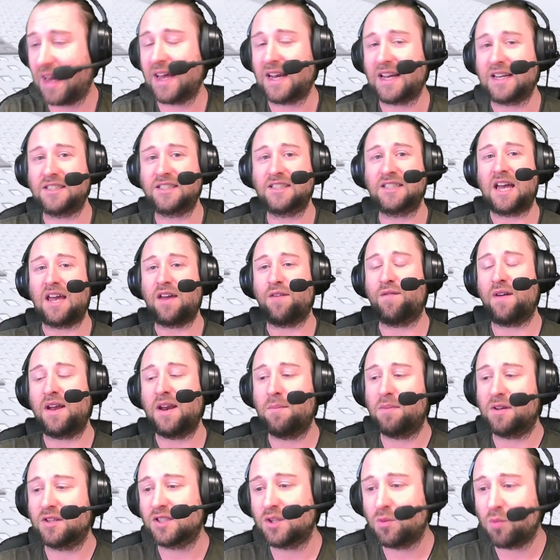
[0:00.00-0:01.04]
Like I say, if
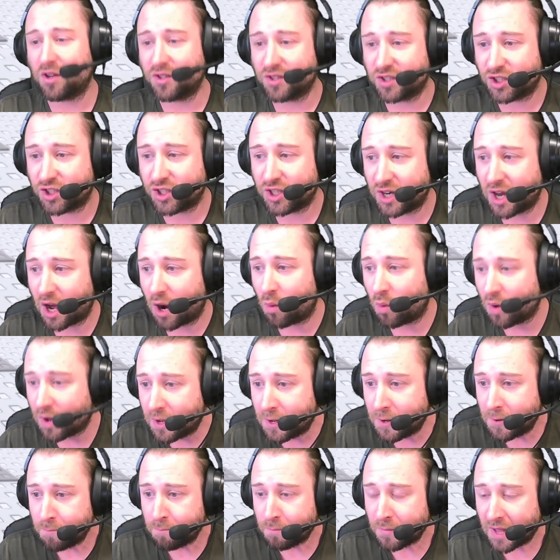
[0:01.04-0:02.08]
anybody wants to know
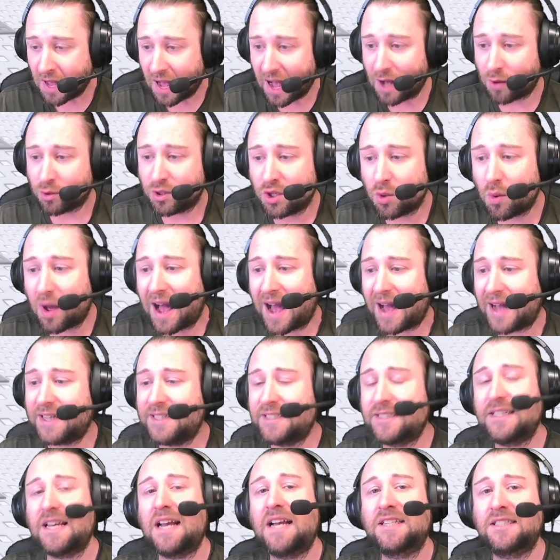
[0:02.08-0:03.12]
how to
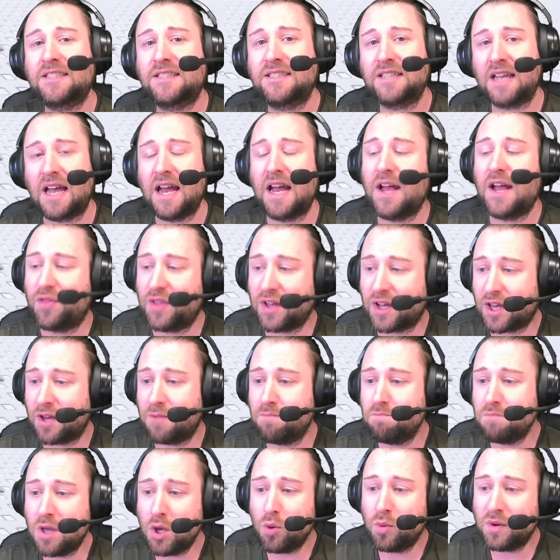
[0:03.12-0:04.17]
access the
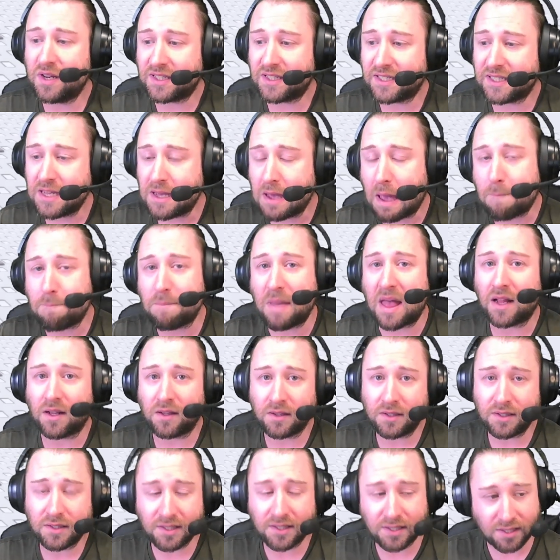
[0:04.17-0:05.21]
community
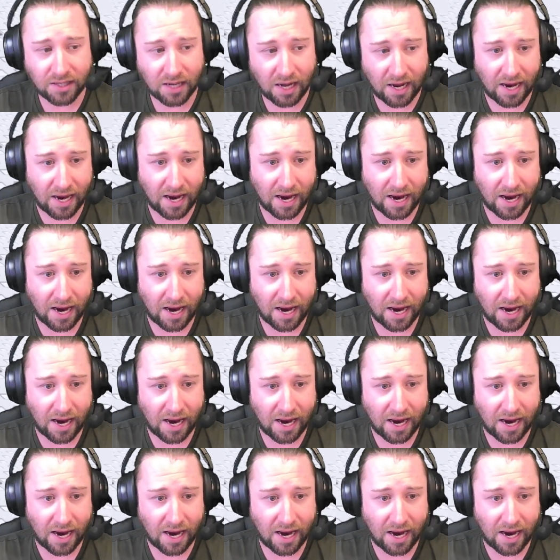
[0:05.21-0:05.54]
builds,